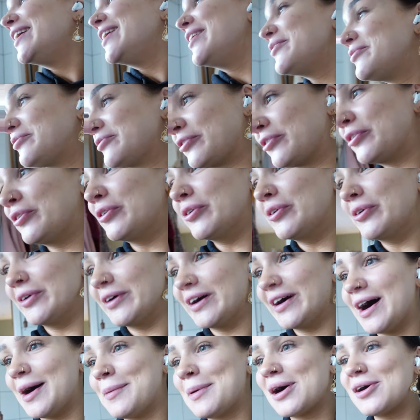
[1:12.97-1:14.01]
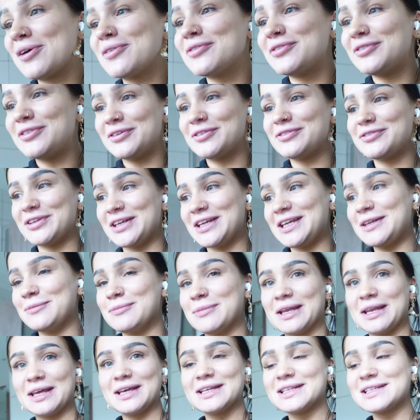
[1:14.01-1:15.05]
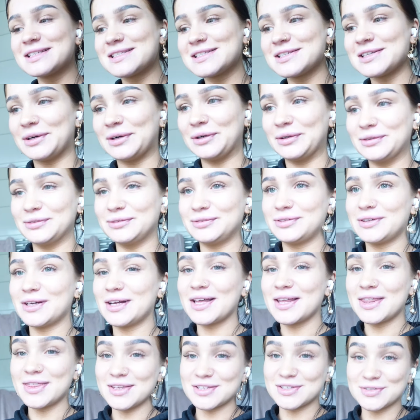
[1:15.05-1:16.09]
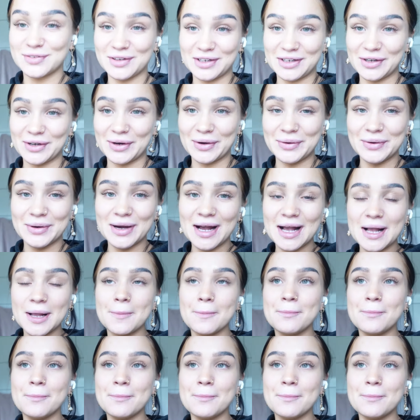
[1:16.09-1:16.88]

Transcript: for about 15 minutes of this video.